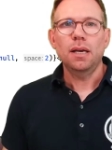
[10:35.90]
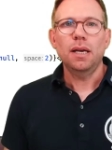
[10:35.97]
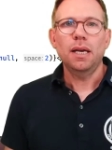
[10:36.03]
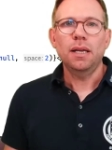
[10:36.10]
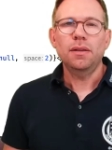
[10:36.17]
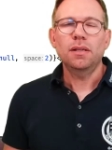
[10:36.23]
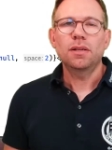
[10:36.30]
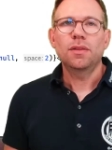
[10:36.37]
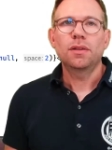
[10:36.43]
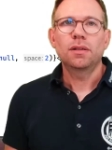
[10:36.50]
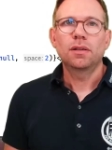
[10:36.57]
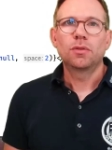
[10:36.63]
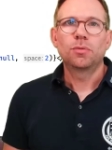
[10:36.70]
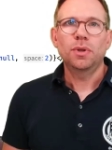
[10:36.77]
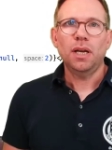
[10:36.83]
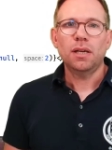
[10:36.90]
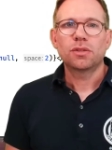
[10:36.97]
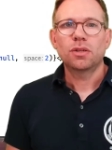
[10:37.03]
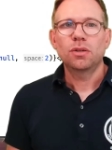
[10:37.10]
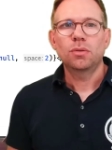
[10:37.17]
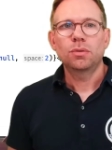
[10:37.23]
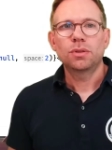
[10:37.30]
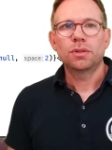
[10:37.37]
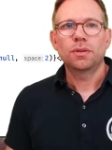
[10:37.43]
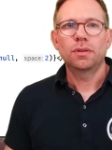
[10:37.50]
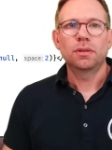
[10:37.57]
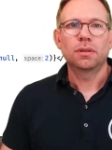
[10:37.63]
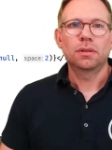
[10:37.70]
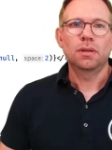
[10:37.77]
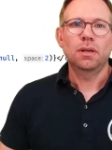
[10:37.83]
In the React code,
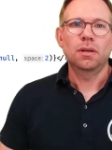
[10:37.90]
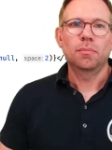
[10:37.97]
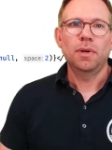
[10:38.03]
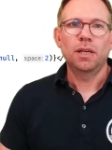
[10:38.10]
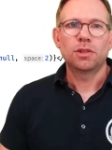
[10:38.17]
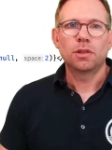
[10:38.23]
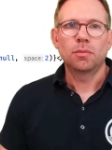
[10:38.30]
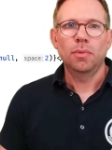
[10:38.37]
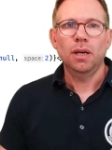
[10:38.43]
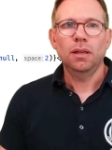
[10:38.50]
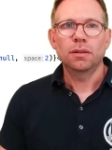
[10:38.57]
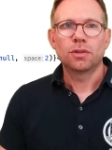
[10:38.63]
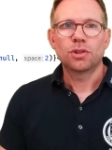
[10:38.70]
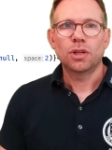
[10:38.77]
the HTML and